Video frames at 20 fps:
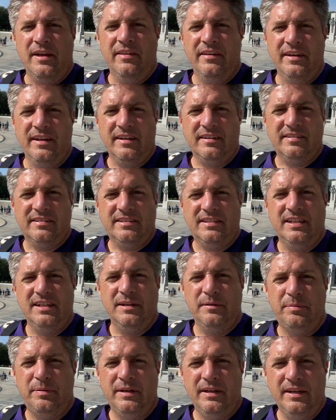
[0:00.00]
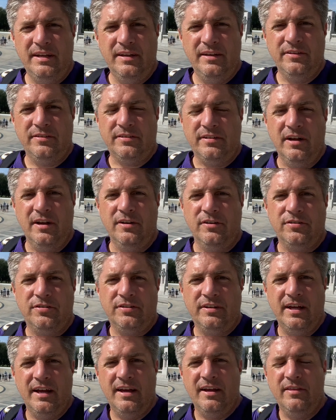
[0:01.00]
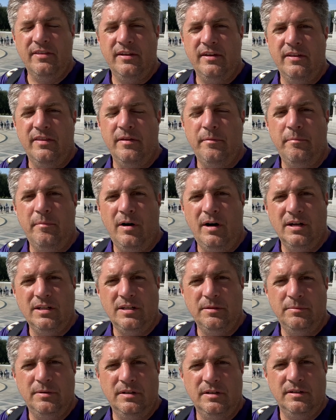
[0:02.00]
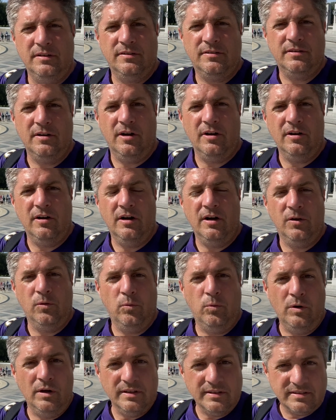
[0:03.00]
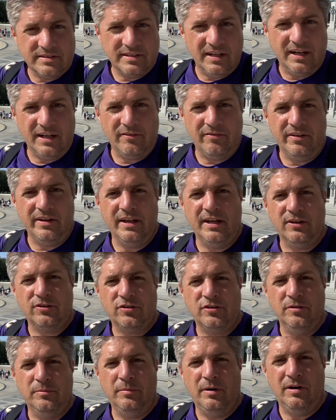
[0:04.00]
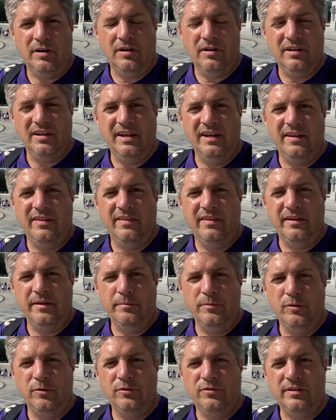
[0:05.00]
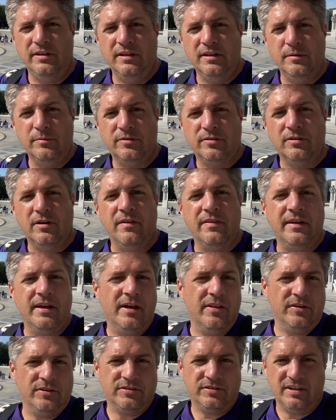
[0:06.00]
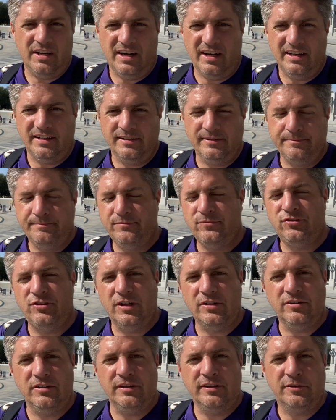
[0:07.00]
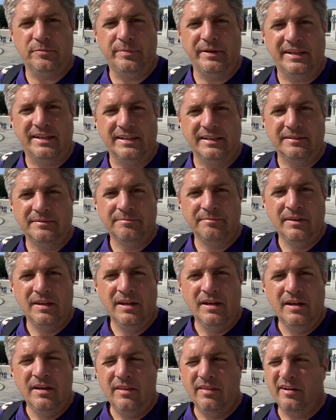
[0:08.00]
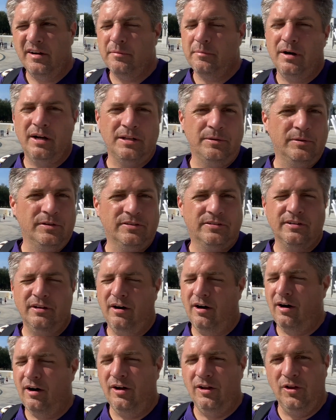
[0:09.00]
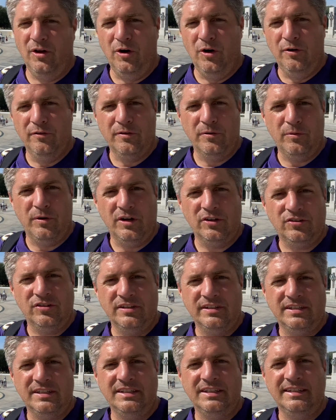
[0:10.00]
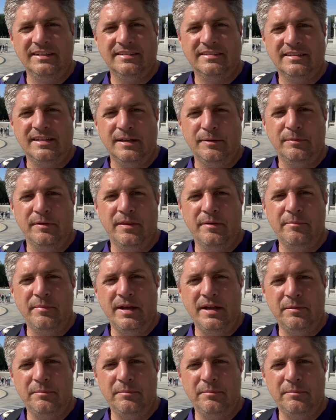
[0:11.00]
the next tip is to understand that the monuments are on one side of the National Mall and the museums are on the other side, generally speaking. There are monuments all over Washington, D.C., but the main